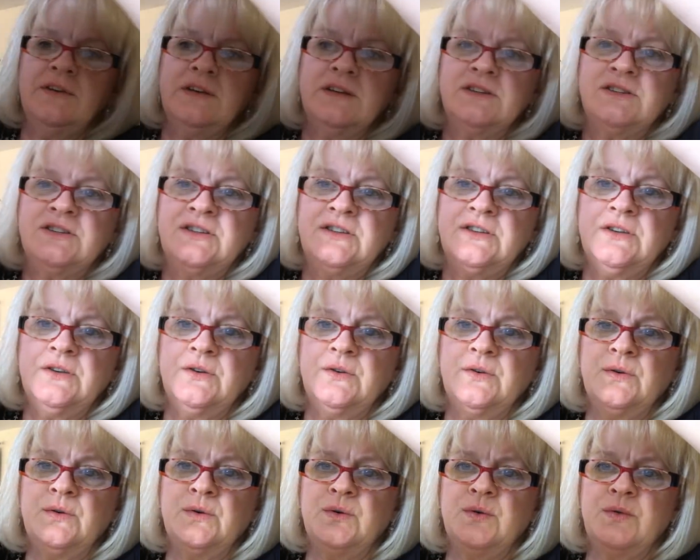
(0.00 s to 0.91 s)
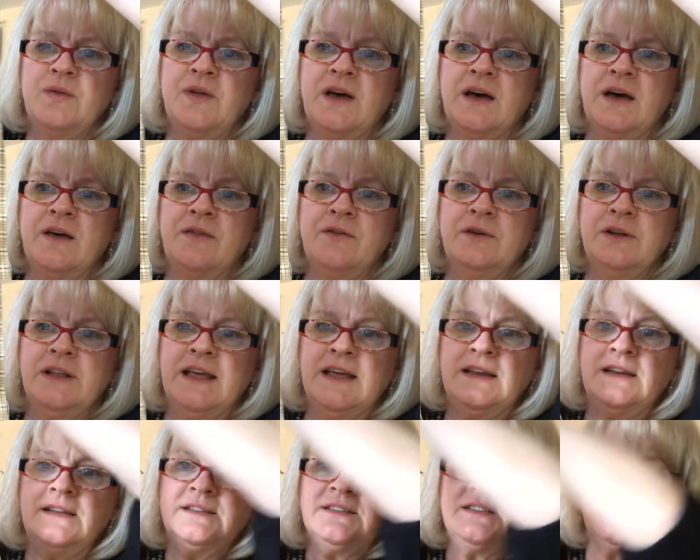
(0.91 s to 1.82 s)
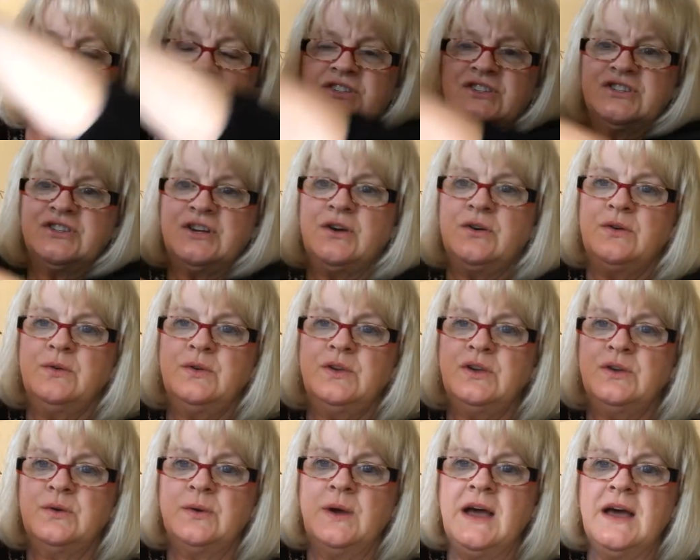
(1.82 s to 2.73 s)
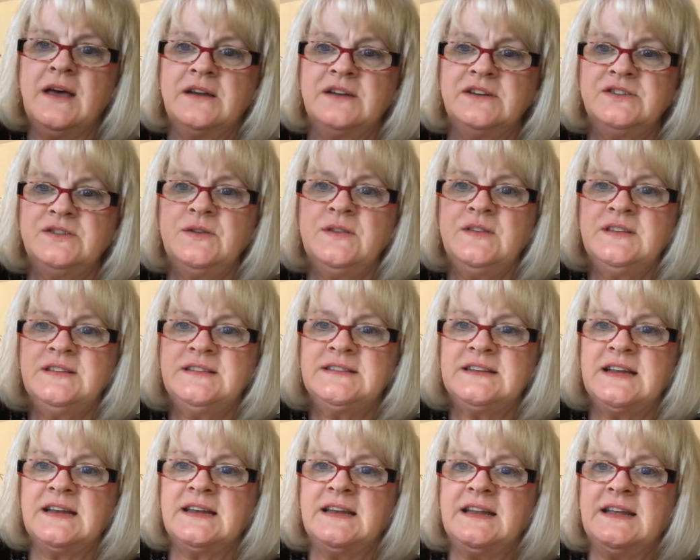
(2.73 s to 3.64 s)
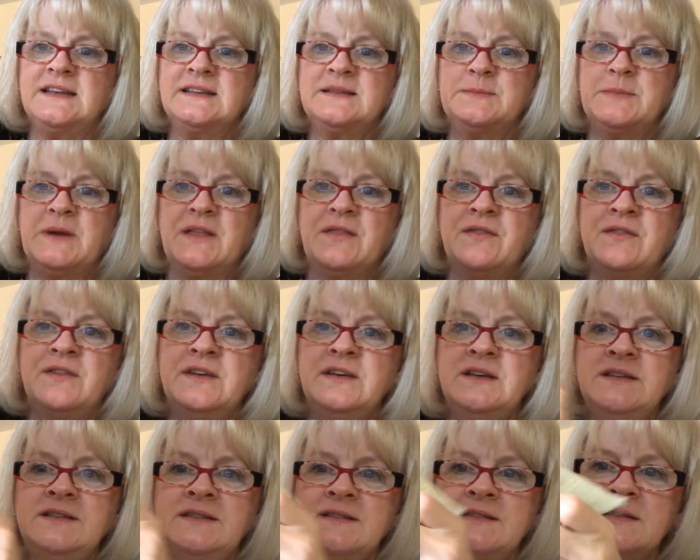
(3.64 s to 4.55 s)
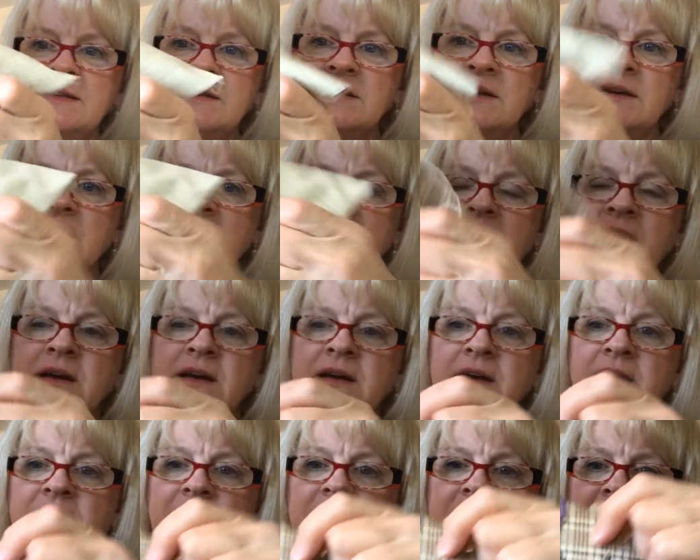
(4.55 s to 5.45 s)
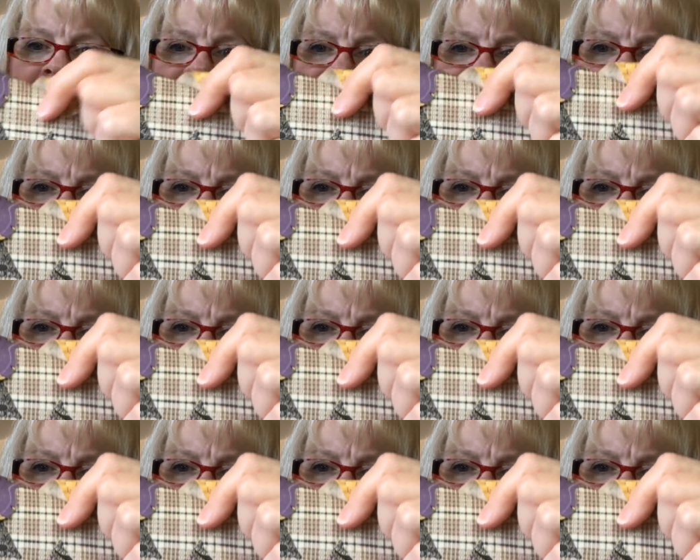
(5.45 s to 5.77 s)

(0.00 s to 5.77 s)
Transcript: it to the other ladies to show you how to do these techniques, but this is